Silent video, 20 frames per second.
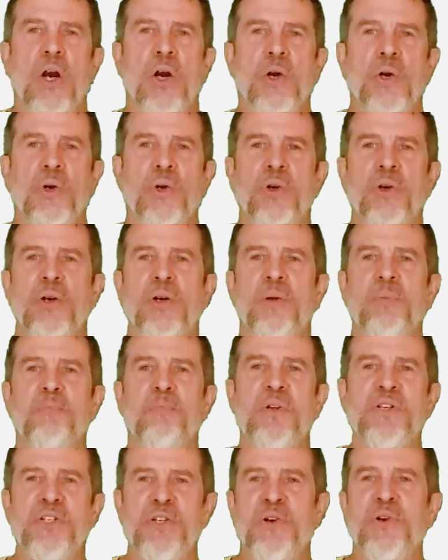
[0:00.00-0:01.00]
her
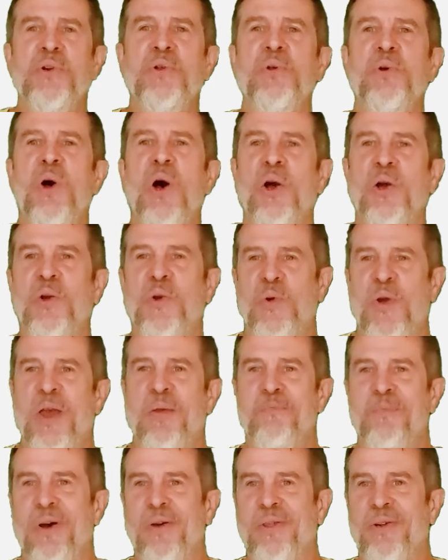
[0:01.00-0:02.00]
maternal
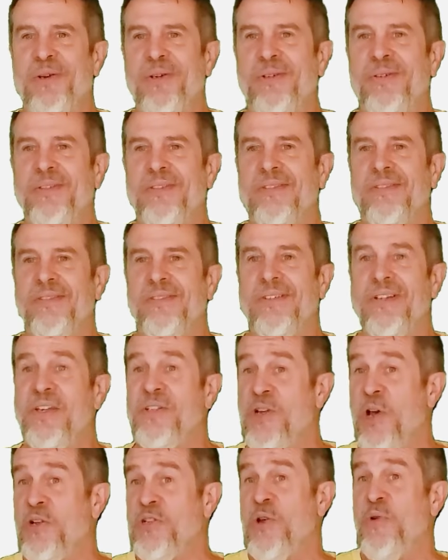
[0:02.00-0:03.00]
grandmother is
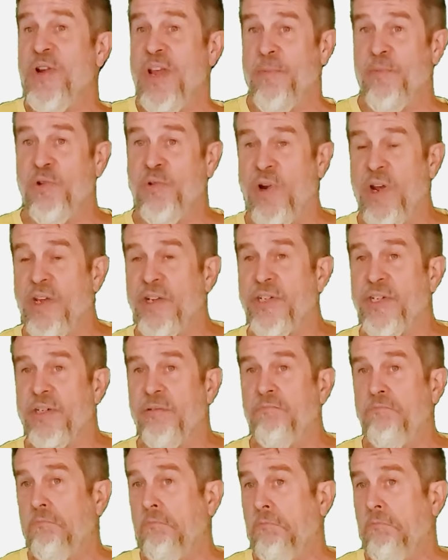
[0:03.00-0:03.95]
also named Grace.